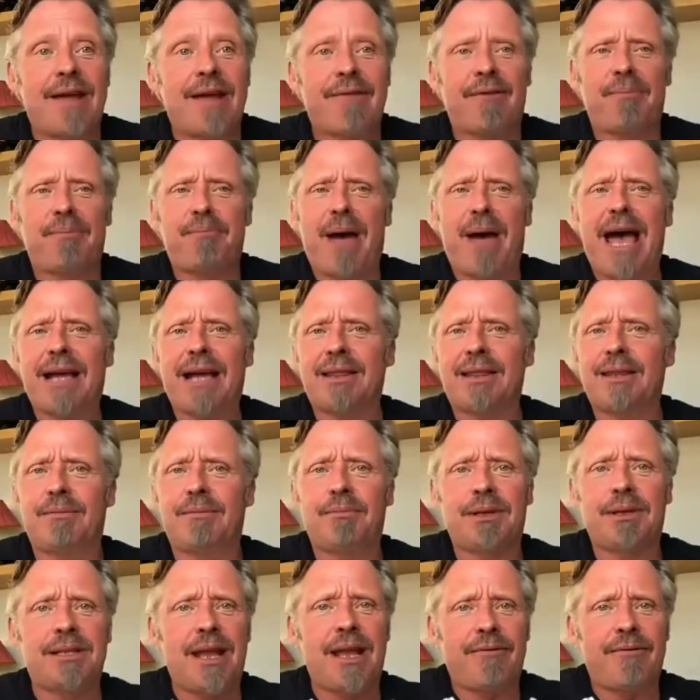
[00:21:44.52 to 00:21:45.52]
packed them.
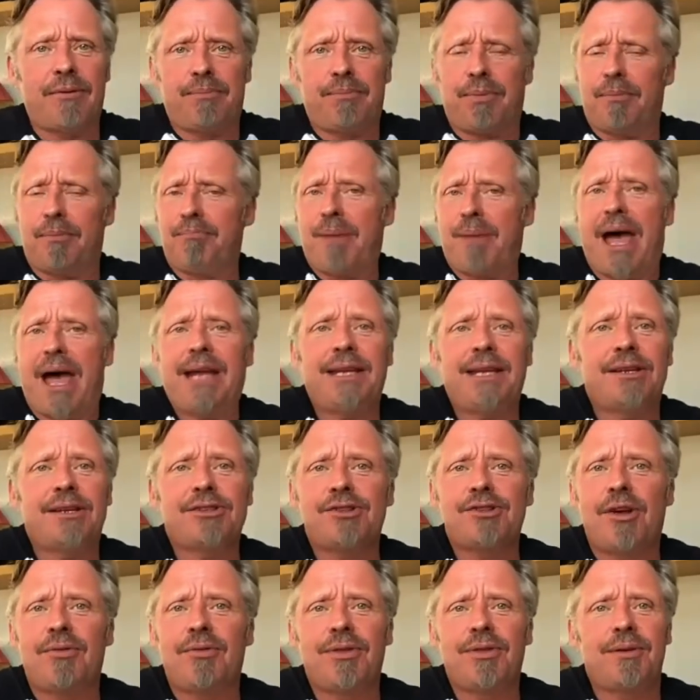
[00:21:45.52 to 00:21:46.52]
We'd never put panniers
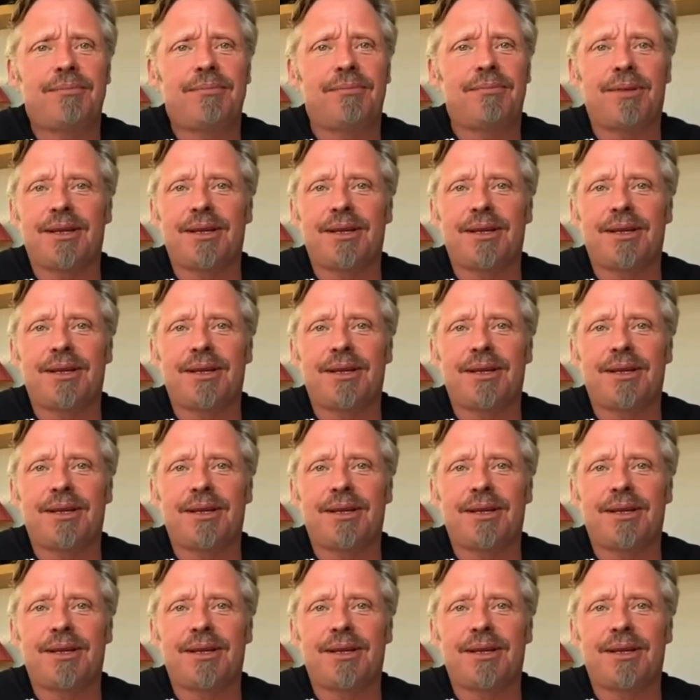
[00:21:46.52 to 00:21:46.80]
on them.